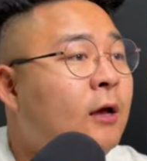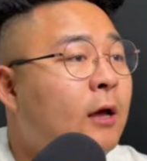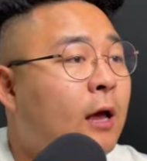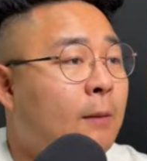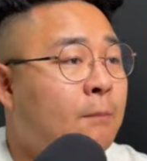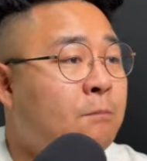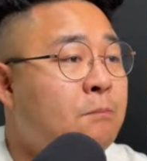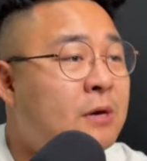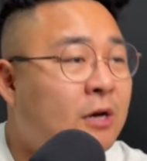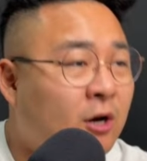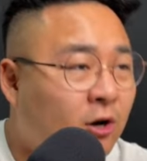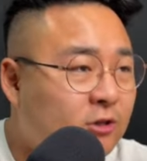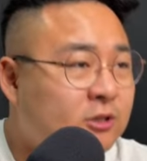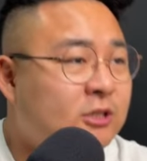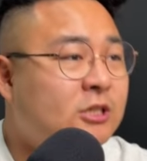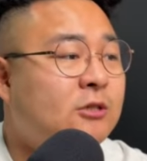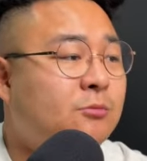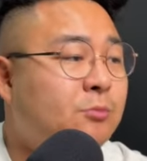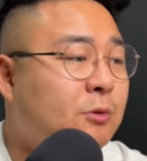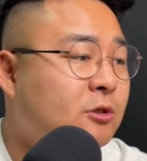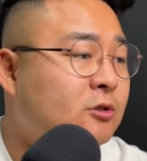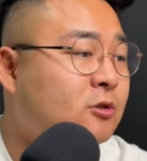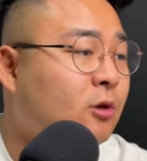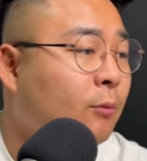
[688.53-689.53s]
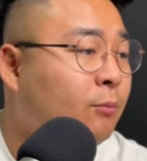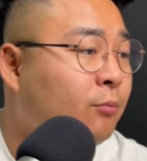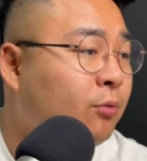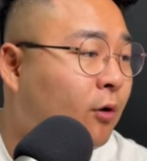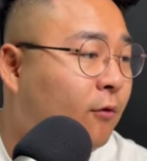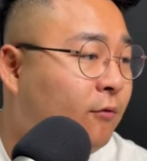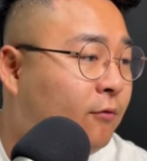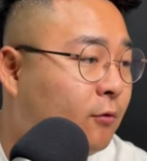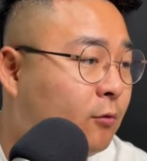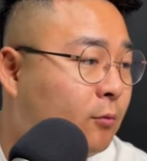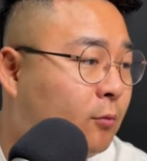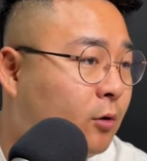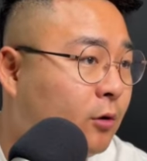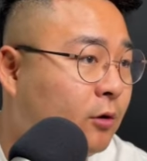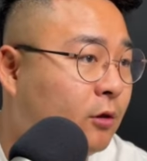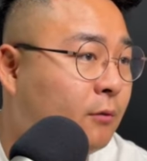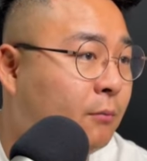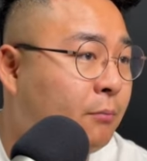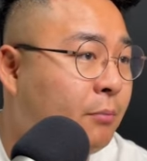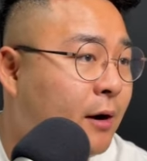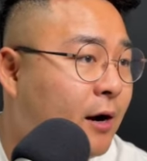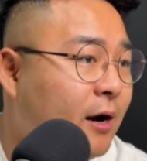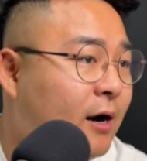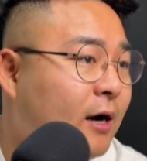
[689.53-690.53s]
And because he's been so profitable in the
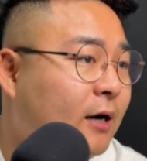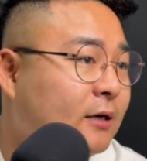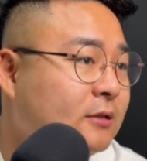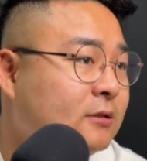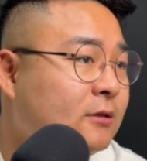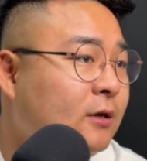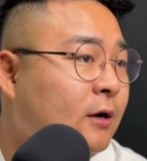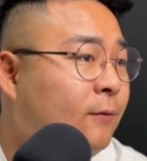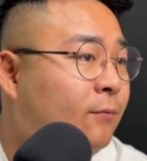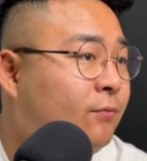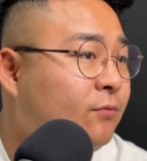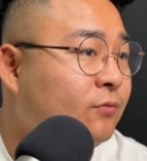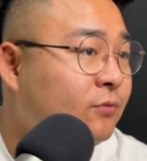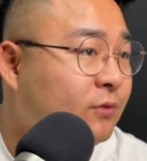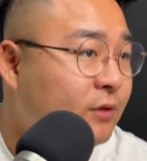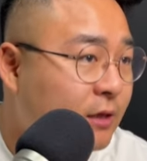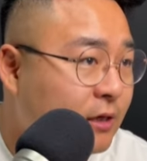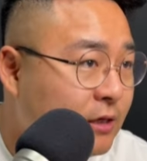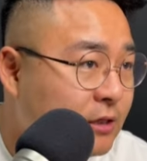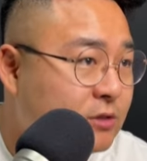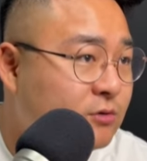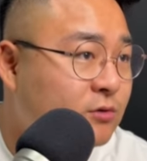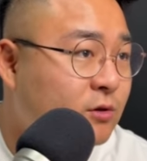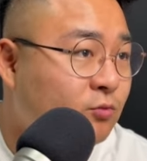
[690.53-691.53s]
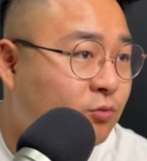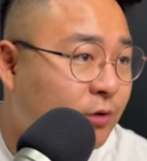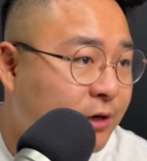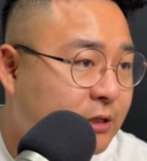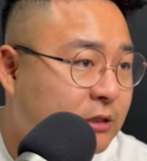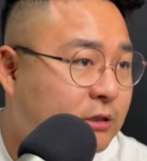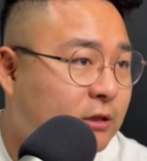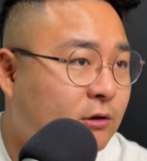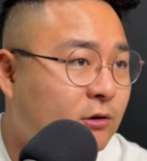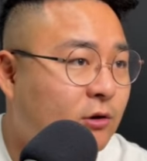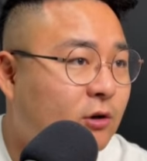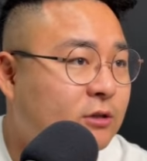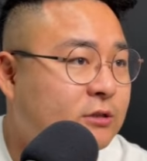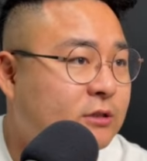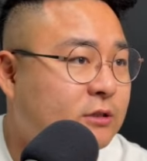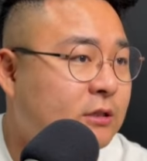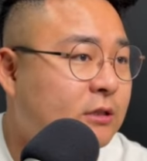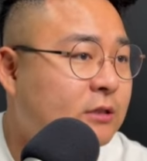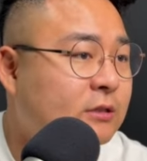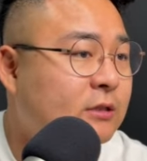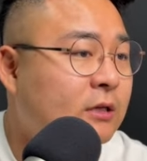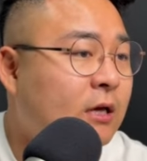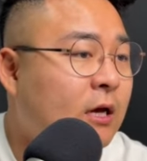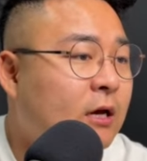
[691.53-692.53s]
past, these recent
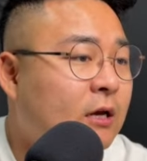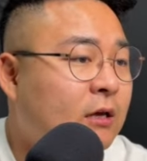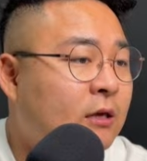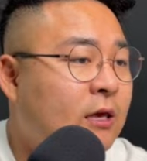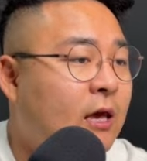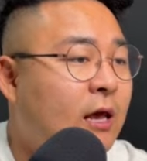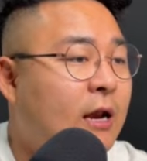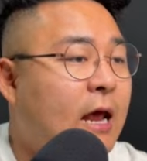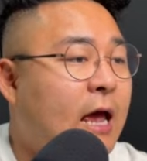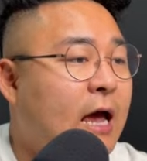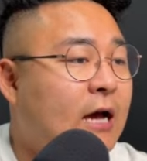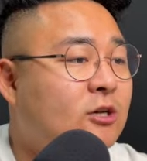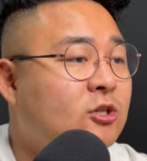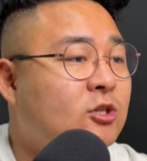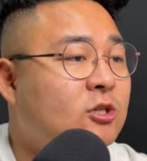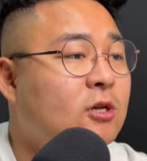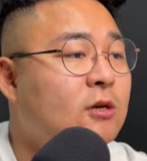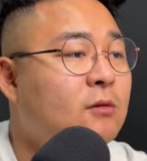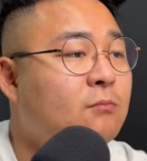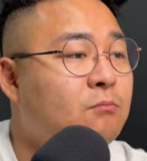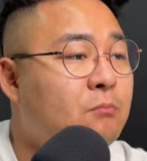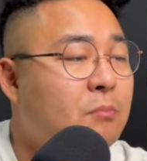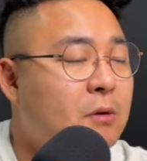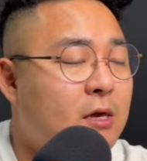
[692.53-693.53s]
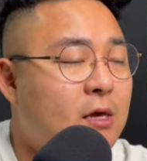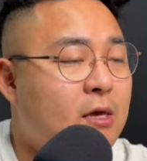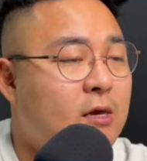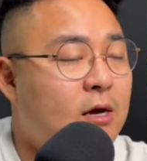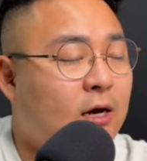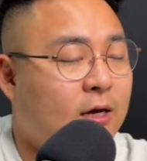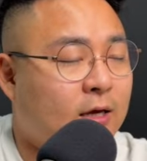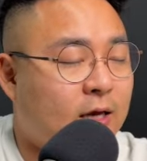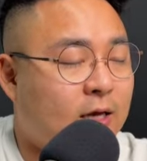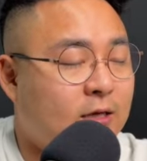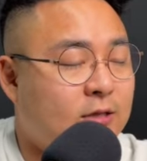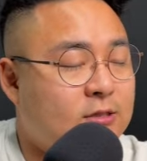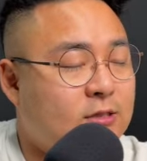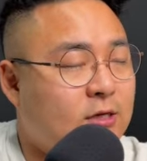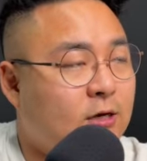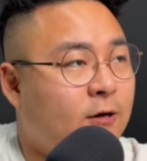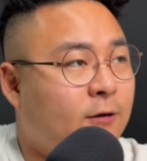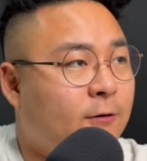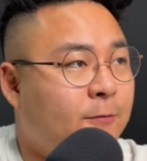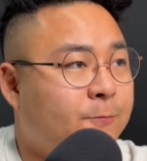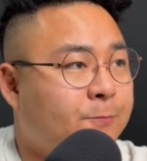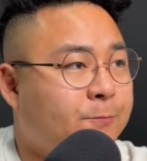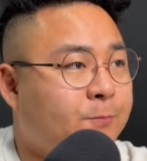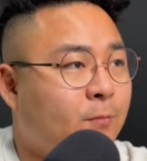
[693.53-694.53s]
losses can actually be, I guess,
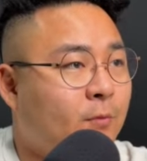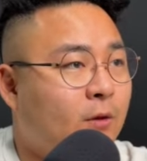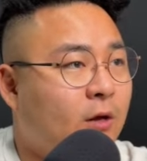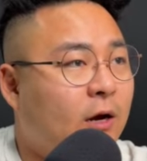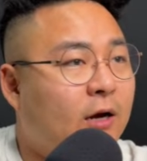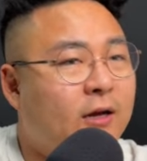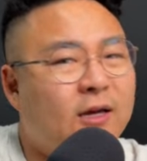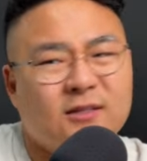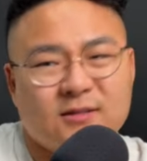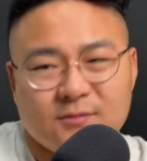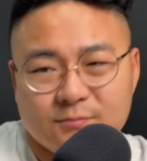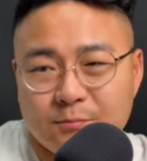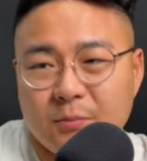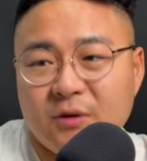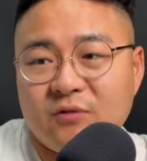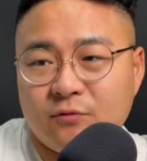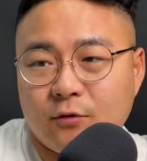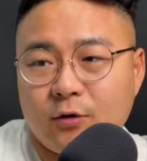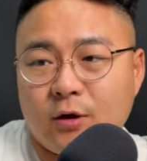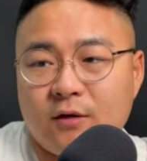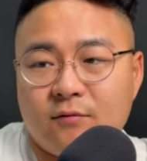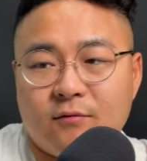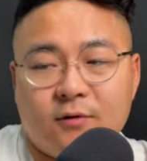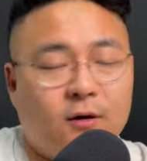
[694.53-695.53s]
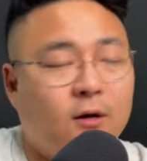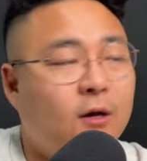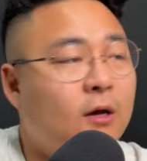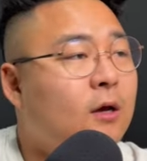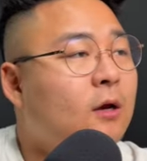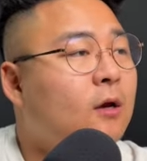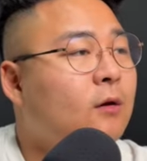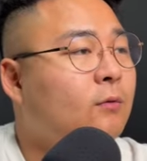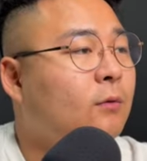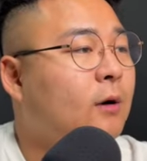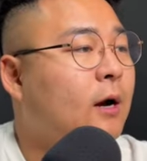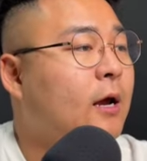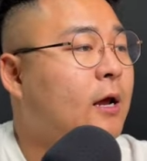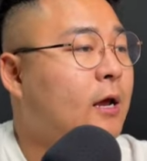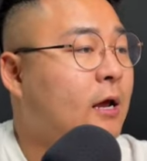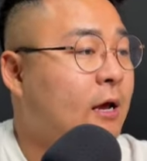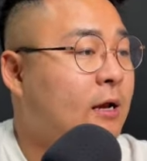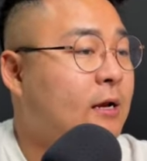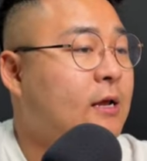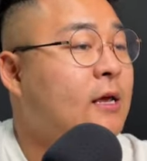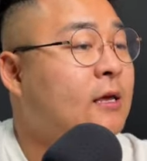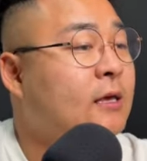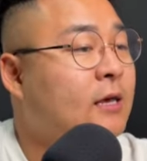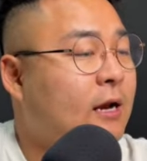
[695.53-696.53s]
um, I guess be forgiven, right?
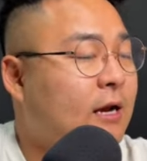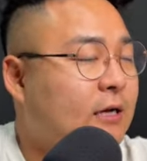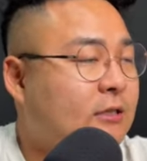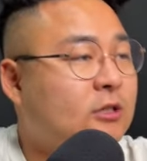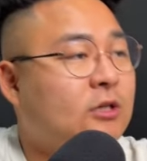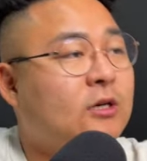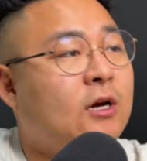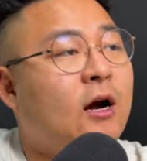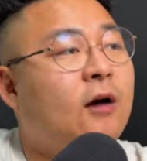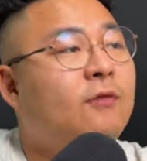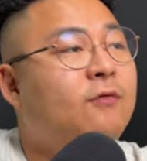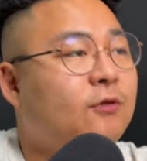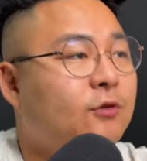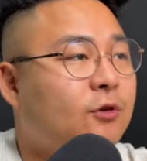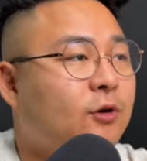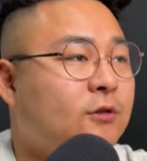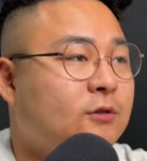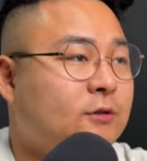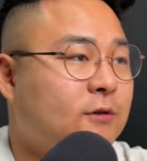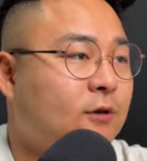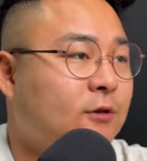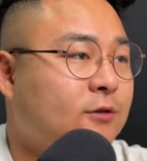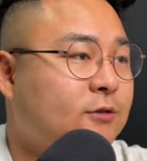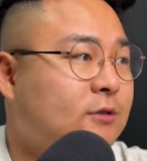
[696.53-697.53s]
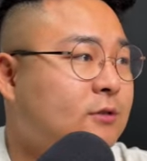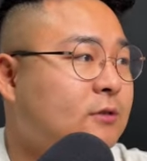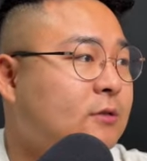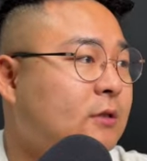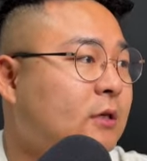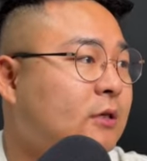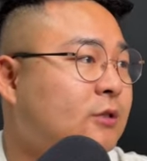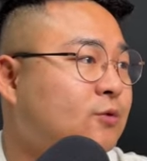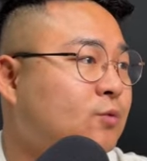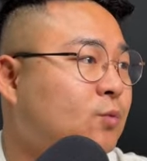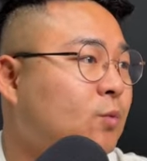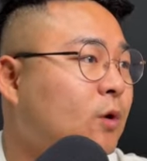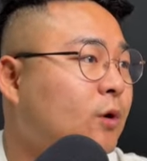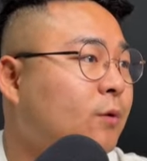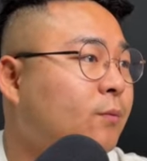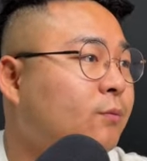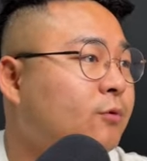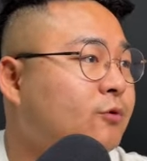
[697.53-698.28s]
And it can actually cover those losses as well.